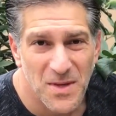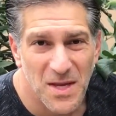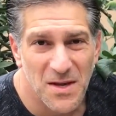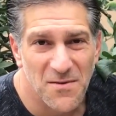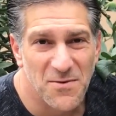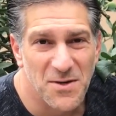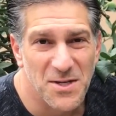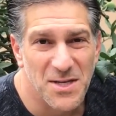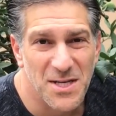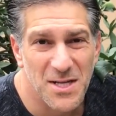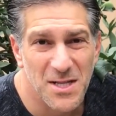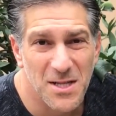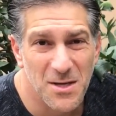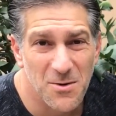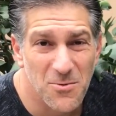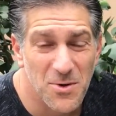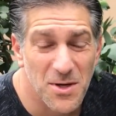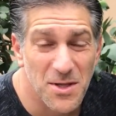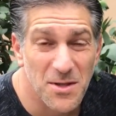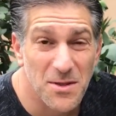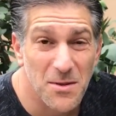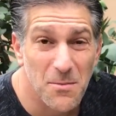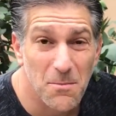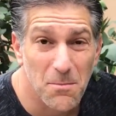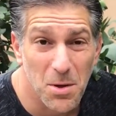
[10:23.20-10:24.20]
If you're dealing
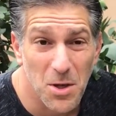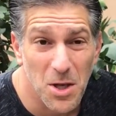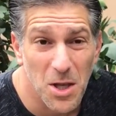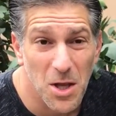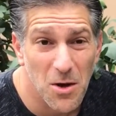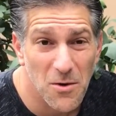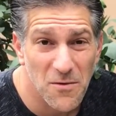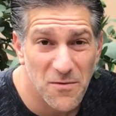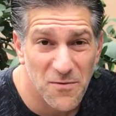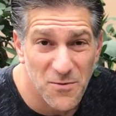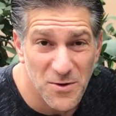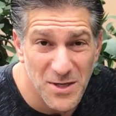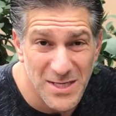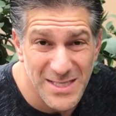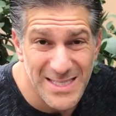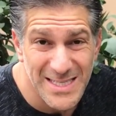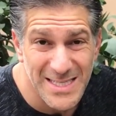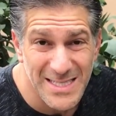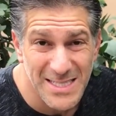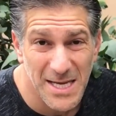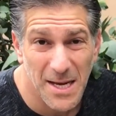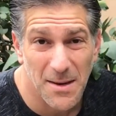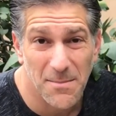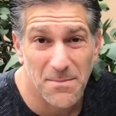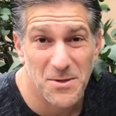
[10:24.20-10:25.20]
with below
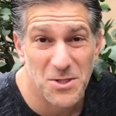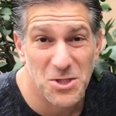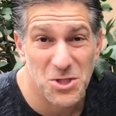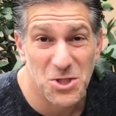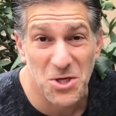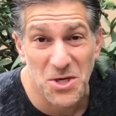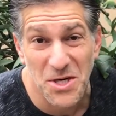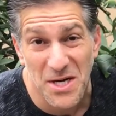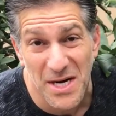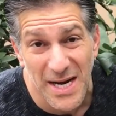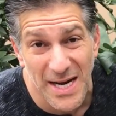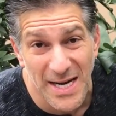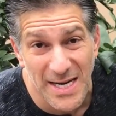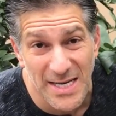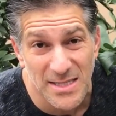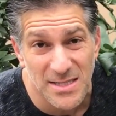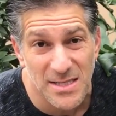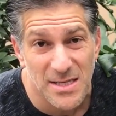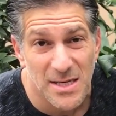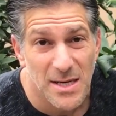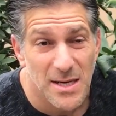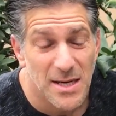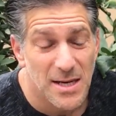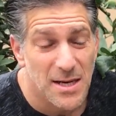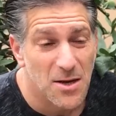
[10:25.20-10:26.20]
freezing temperature
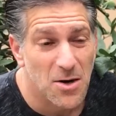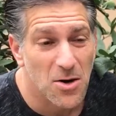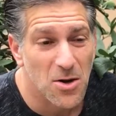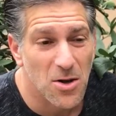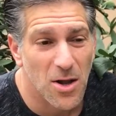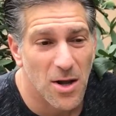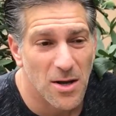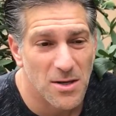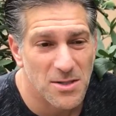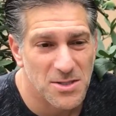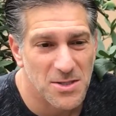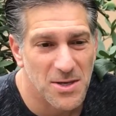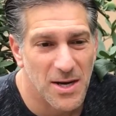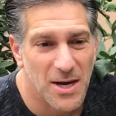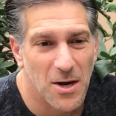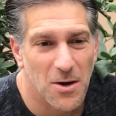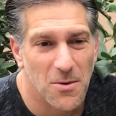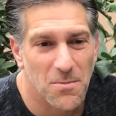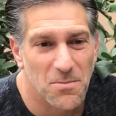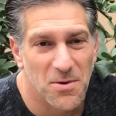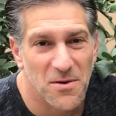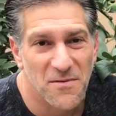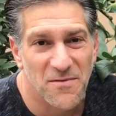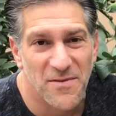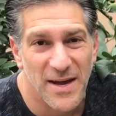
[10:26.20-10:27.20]
nights, it'll also
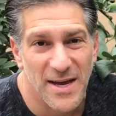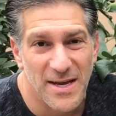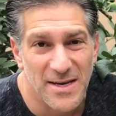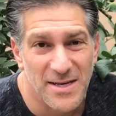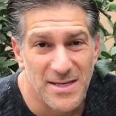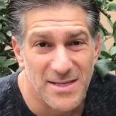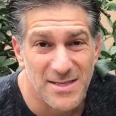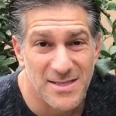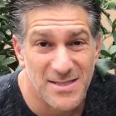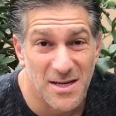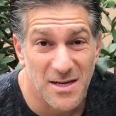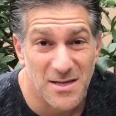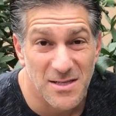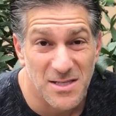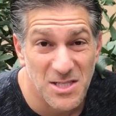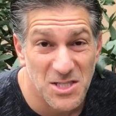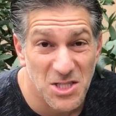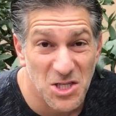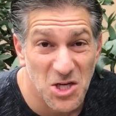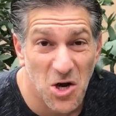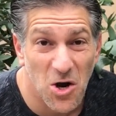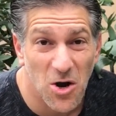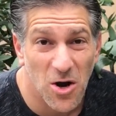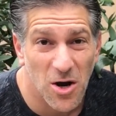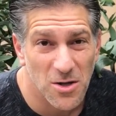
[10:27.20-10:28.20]
help prevent sun
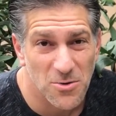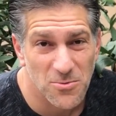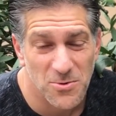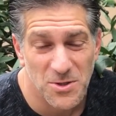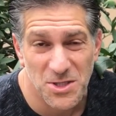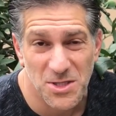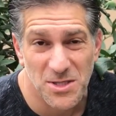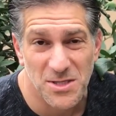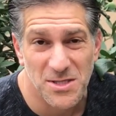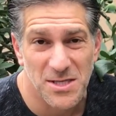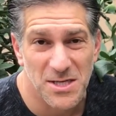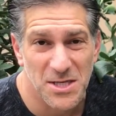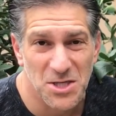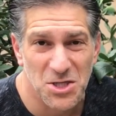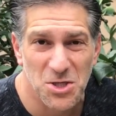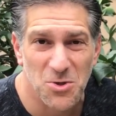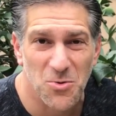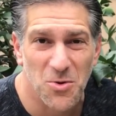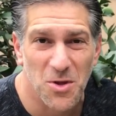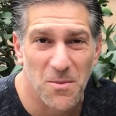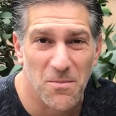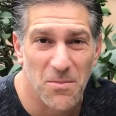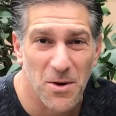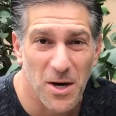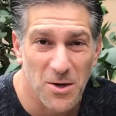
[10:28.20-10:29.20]
scald, which is an issue
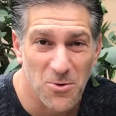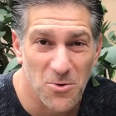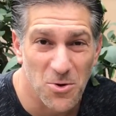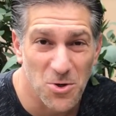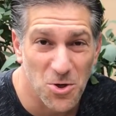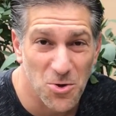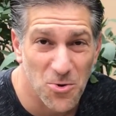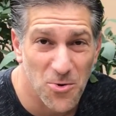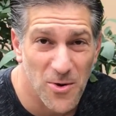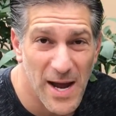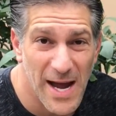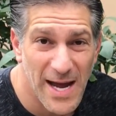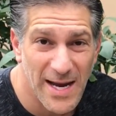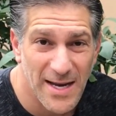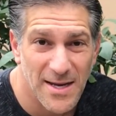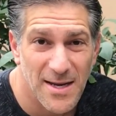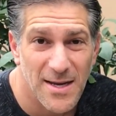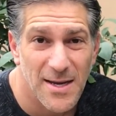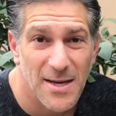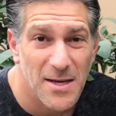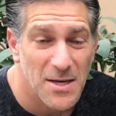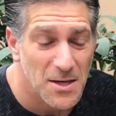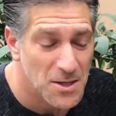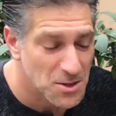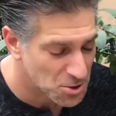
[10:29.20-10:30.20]
where the bark will crack,
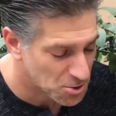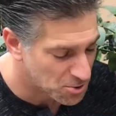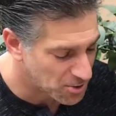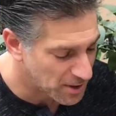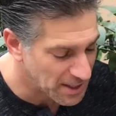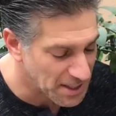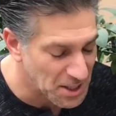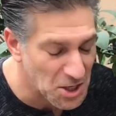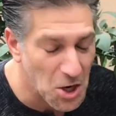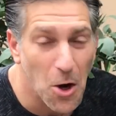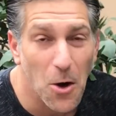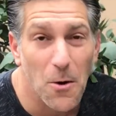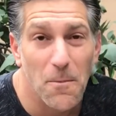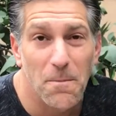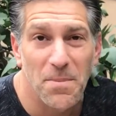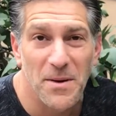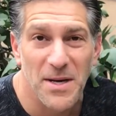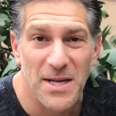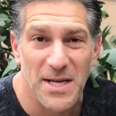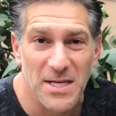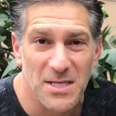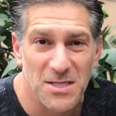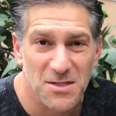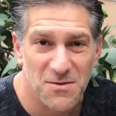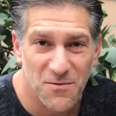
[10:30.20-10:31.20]
creating
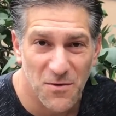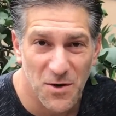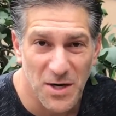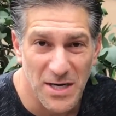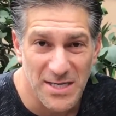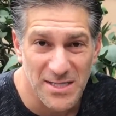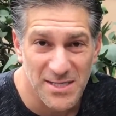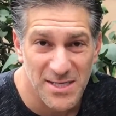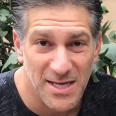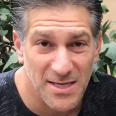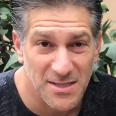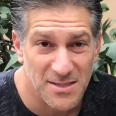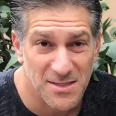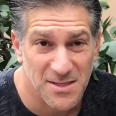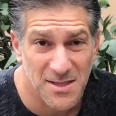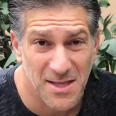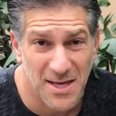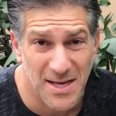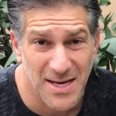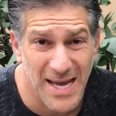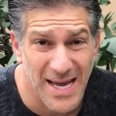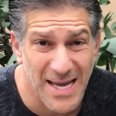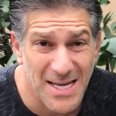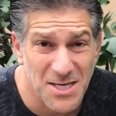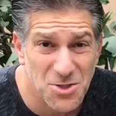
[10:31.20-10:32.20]
openings for insects to
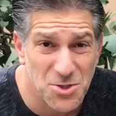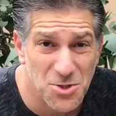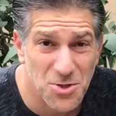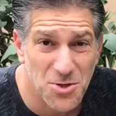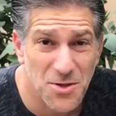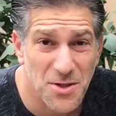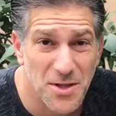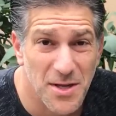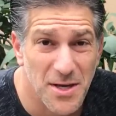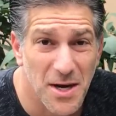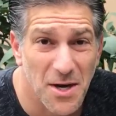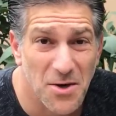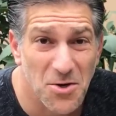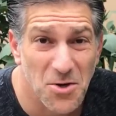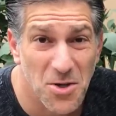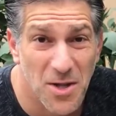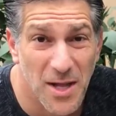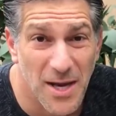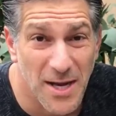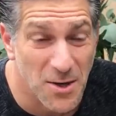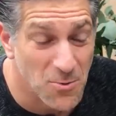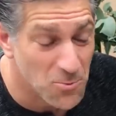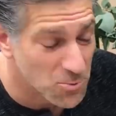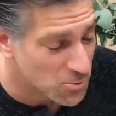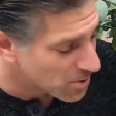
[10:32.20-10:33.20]
then enter the
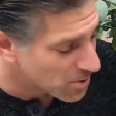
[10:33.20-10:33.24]
underlying